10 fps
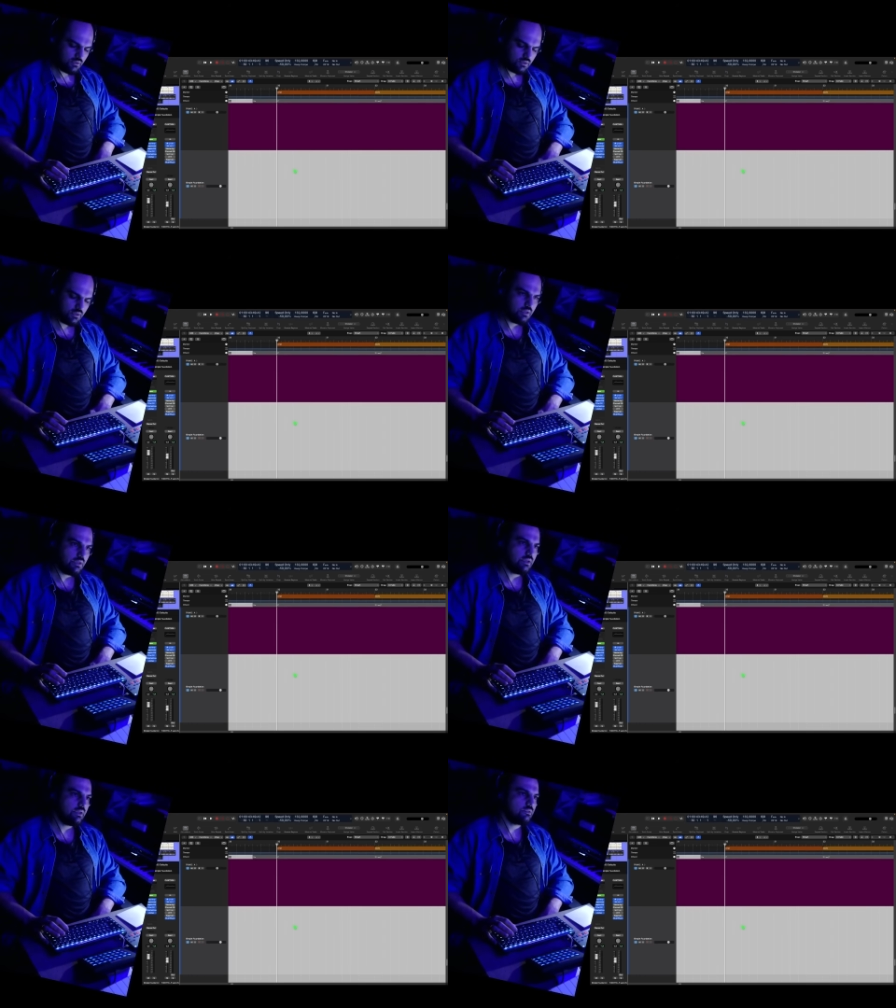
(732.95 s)

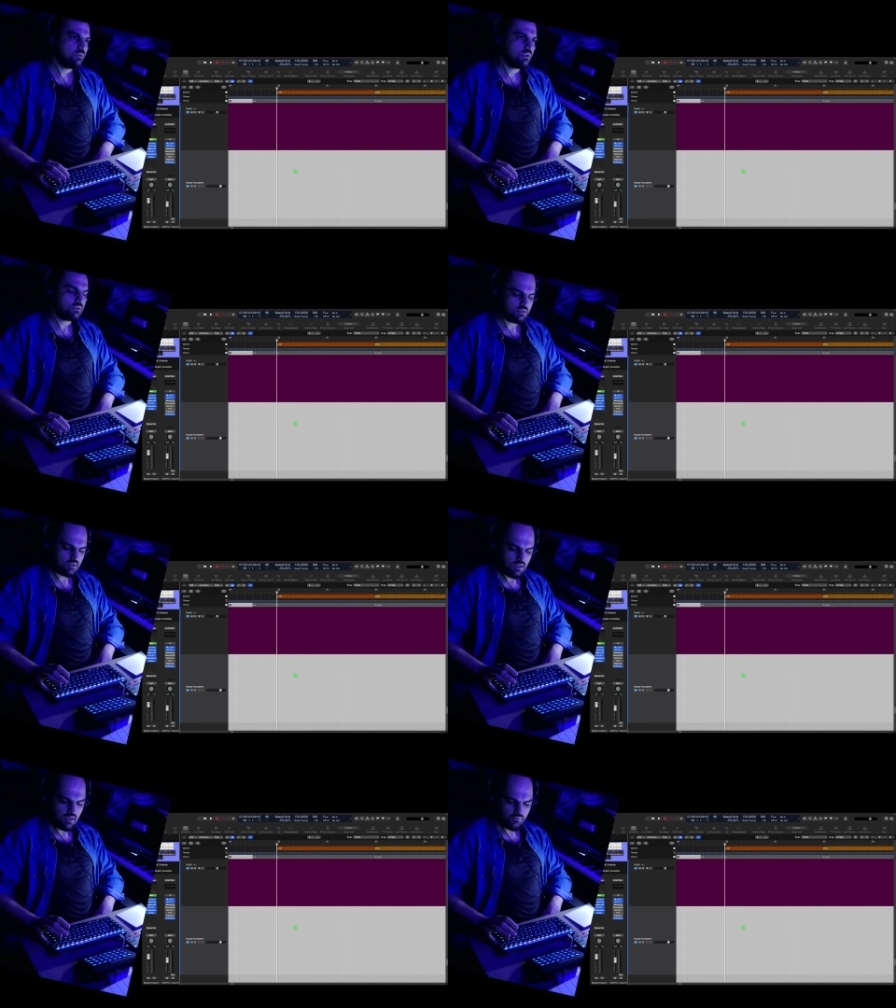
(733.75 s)
It works
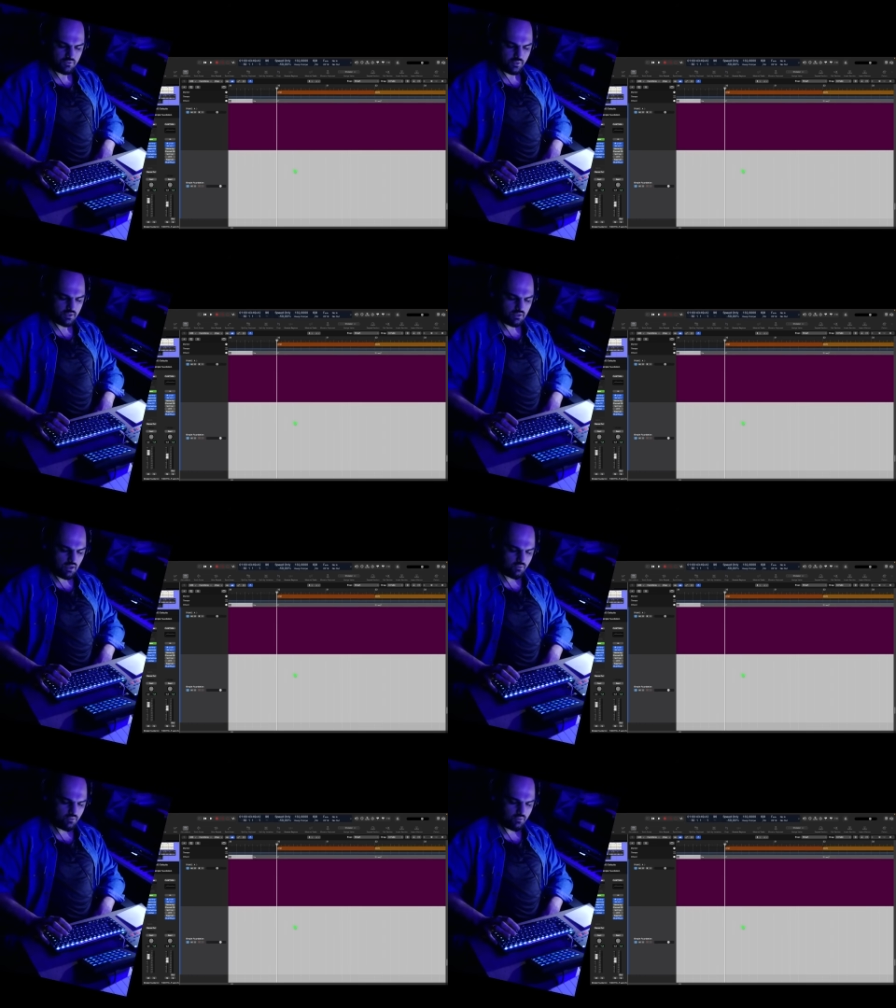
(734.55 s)
half the way. Now,